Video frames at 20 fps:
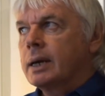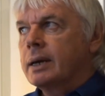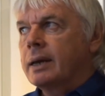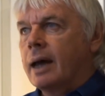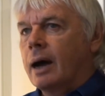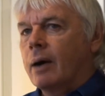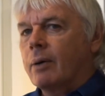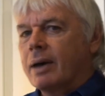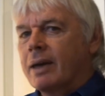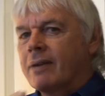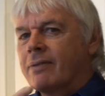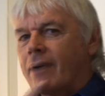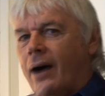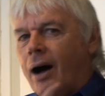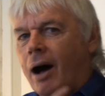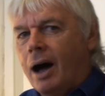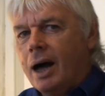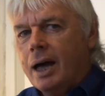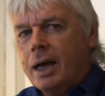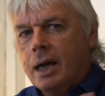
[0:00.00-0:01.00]
Now, if
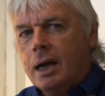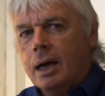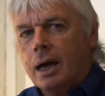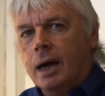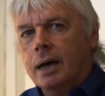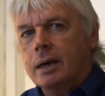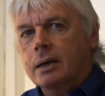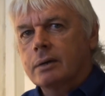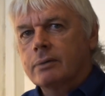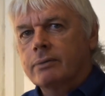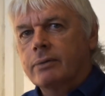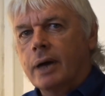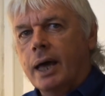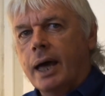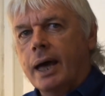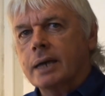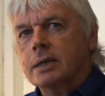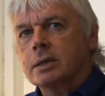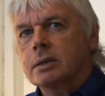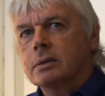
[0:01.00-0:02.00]
I had have
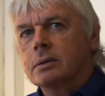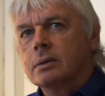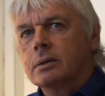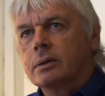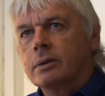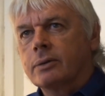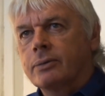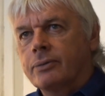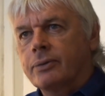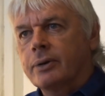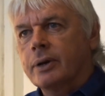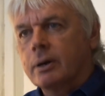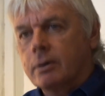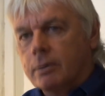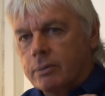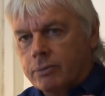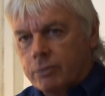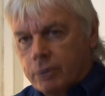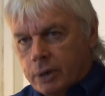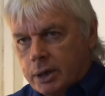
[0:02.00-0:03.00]
let the
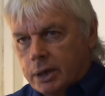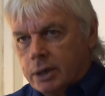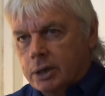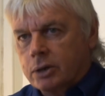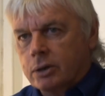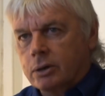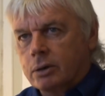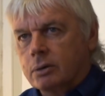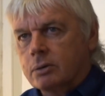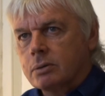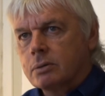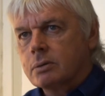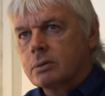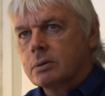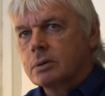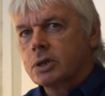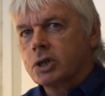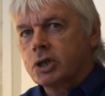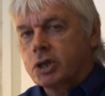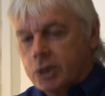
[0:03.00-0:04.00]
fear of ridicule
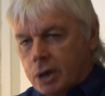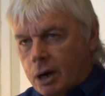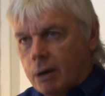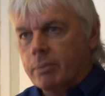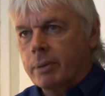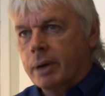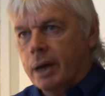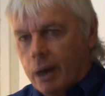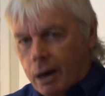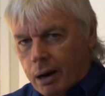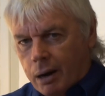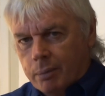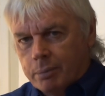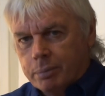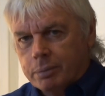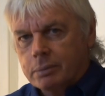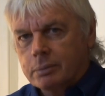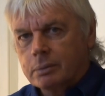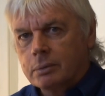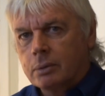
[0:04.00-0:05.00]
shut me
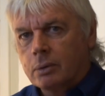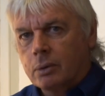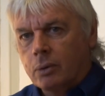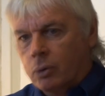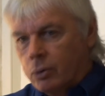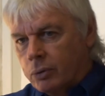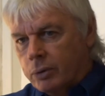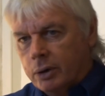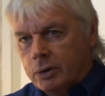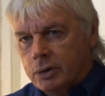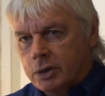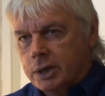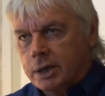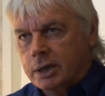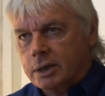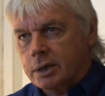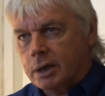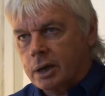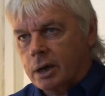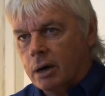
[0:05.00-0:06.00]
up all those
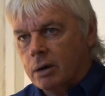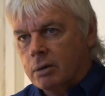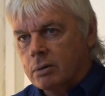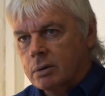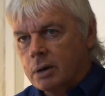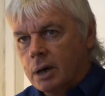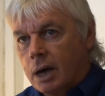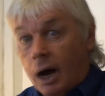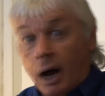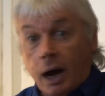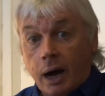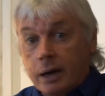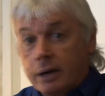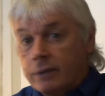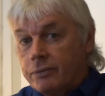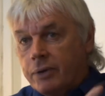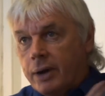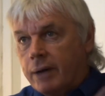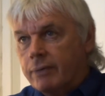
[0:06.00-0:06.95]
years ago, I'd have